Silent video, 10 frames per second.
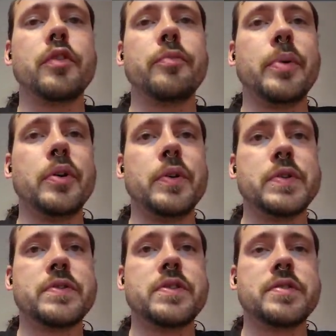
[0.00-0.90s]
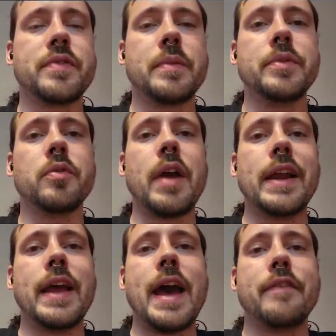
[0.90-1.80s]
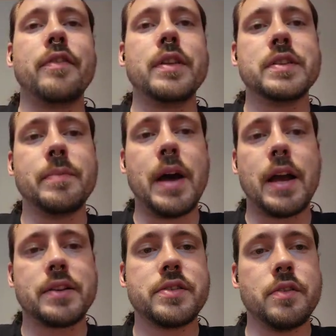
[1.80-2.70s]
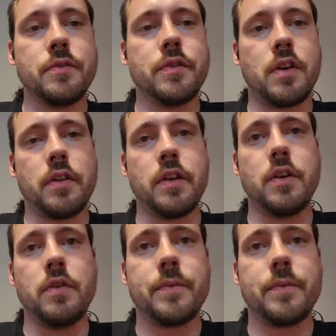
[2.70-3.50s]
of pulls just from the right half of this box so far though.